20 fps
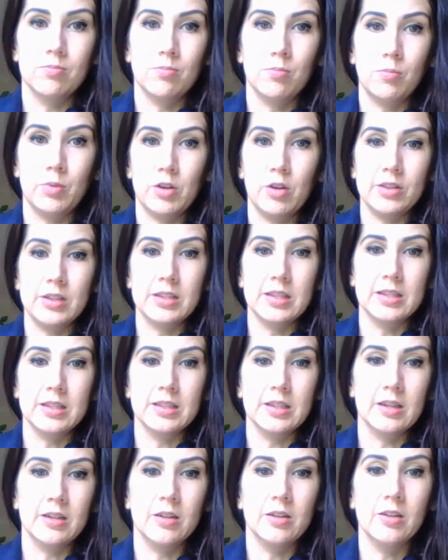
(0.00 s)
we got this as
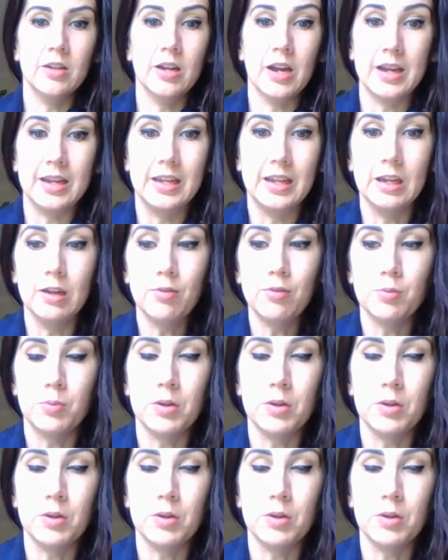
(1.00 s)
a gift.